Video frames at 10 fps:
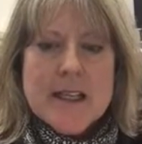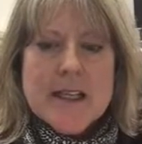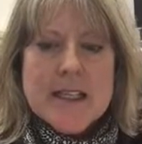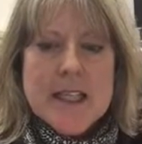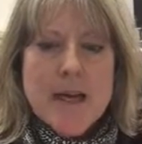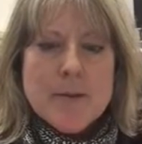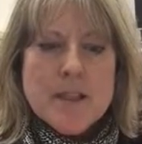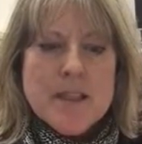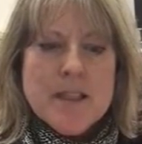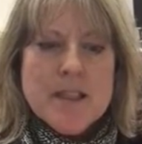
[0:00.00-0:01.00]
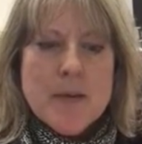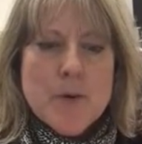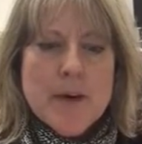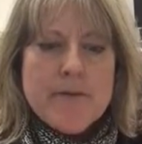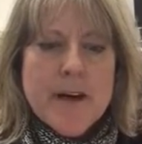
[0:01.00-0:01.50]
This table is a
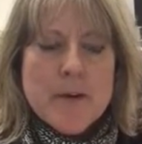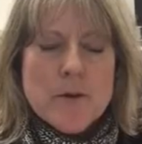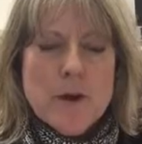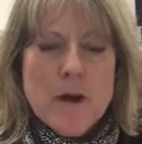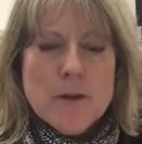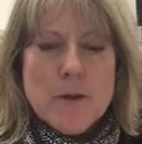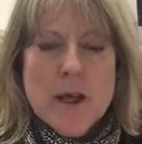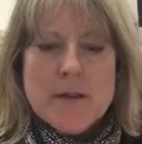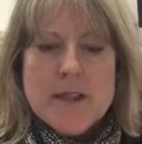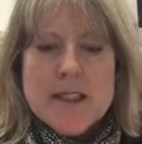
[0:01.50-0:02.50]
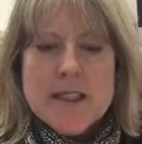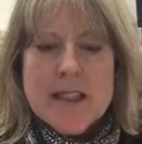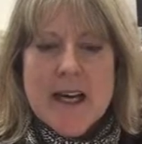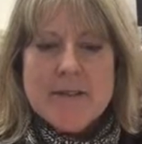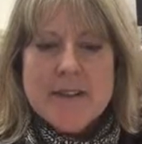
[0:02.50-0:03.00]
summary of federal laws relevant to
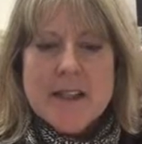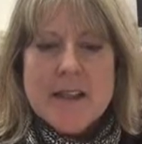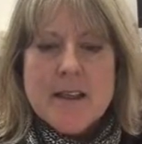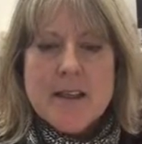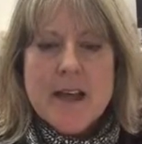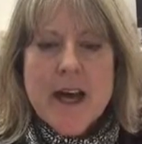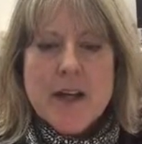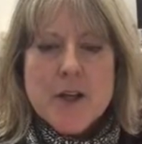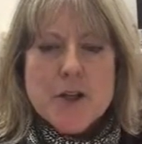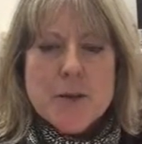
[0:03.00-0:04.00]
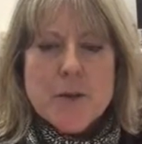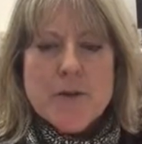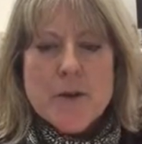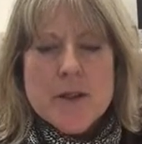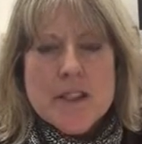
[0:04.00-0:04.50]
staffing, and you should
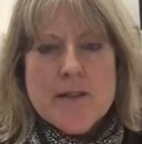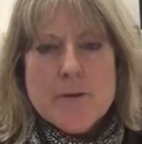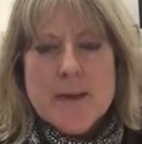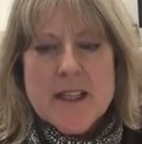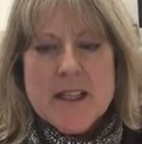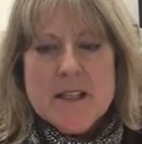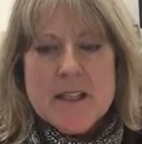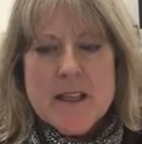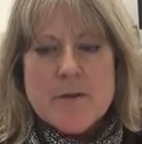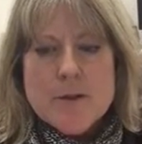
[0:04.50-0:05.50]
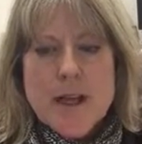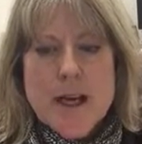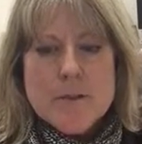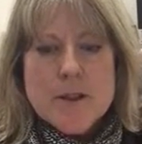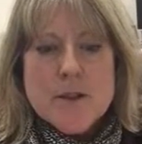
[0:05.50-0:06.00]
review this information several
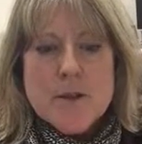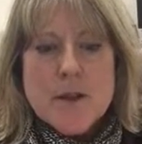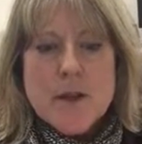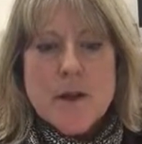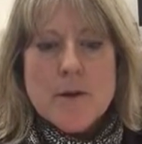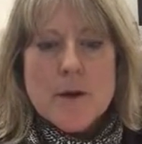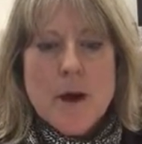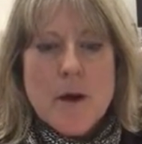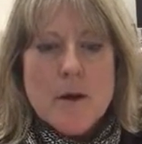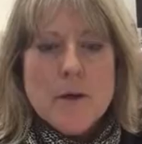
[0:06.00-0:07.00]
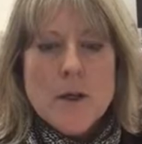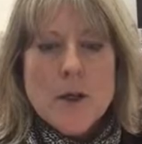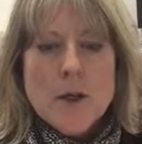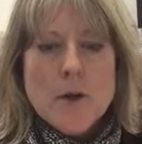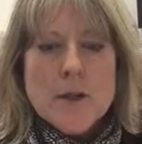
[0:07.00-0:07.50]
times until you know the law,
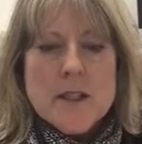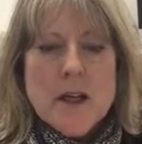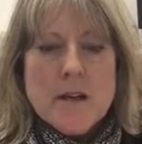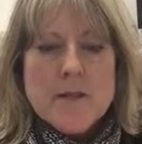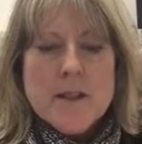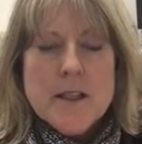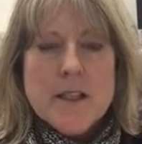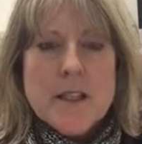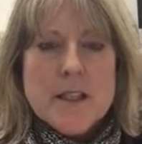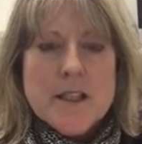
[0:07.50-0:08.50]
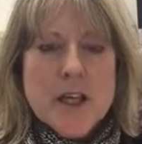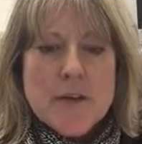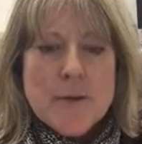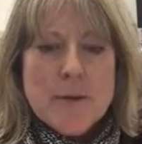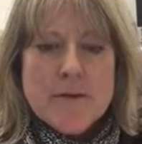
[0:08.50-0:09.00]
who is covered, the
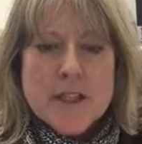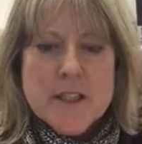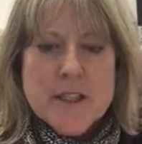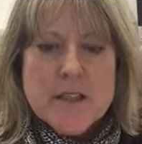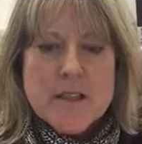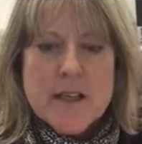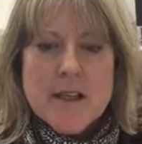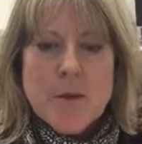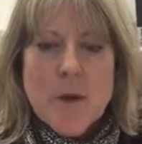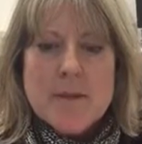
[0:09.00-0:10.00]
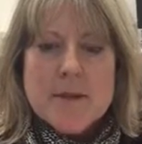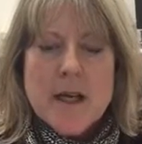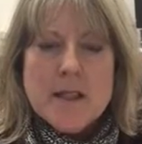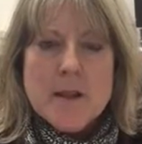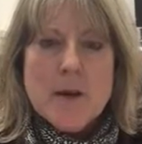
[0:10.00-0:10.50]
general provisions, and the
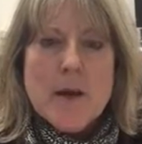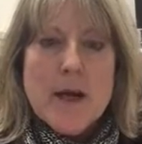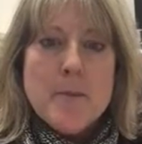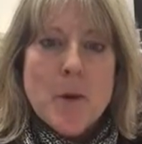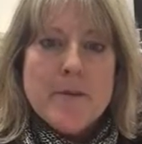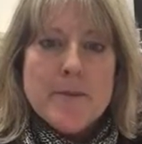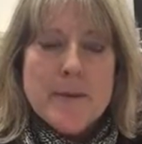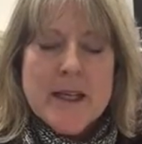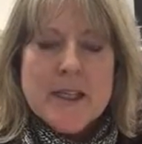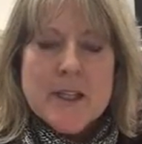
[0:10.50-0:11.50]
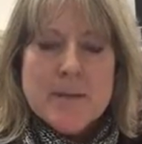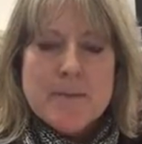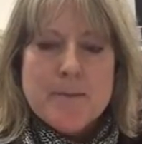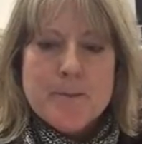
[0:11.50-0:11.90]
website to locate more information.